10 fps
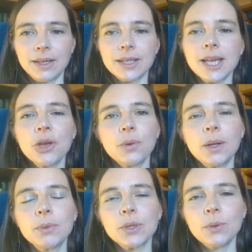
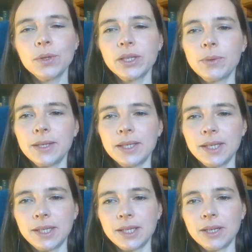Southwell was also
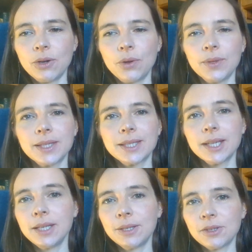insisting on the
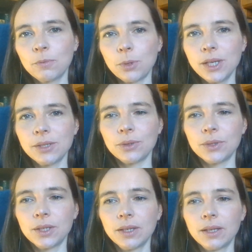status of
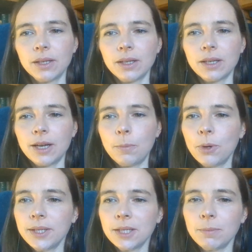priesthood.
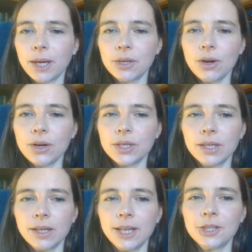Appointed by God,
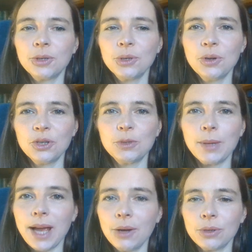it could not
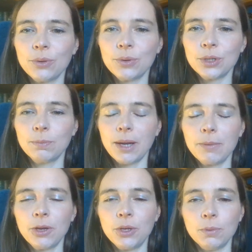be outlawed by
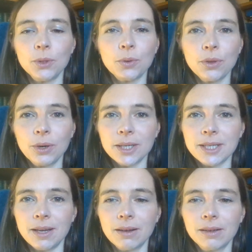human
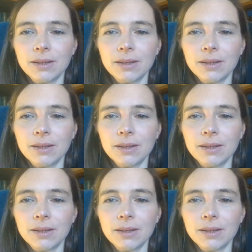authority.